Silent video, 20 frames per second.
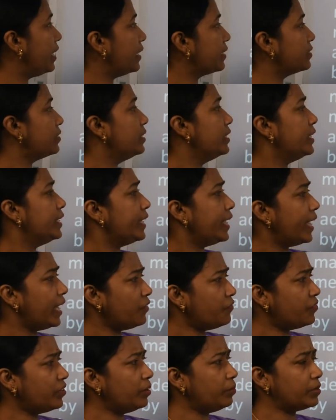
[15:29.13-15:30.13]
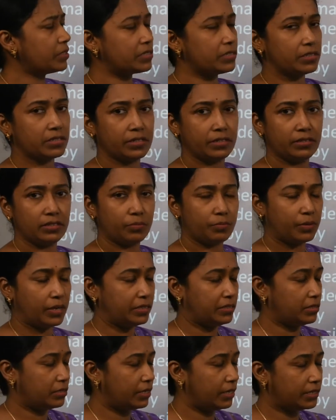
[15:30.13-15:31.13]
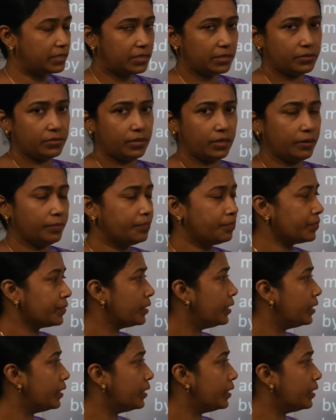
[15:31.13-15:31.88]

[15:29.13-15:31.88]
Act. Every business enterprise, etc.